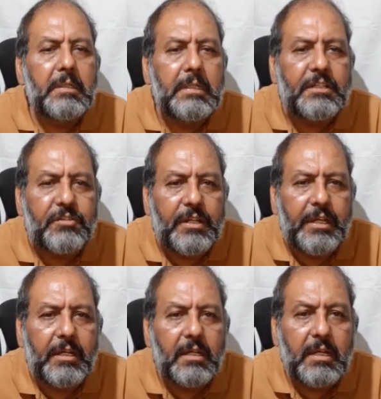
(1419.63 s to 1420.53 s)

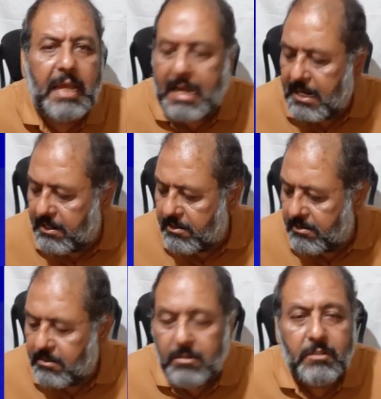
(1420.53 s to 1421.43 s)
listening and
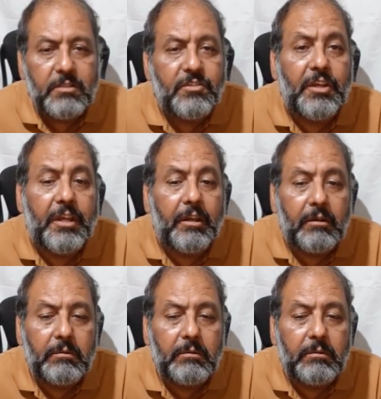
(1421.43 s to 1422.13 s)
seeing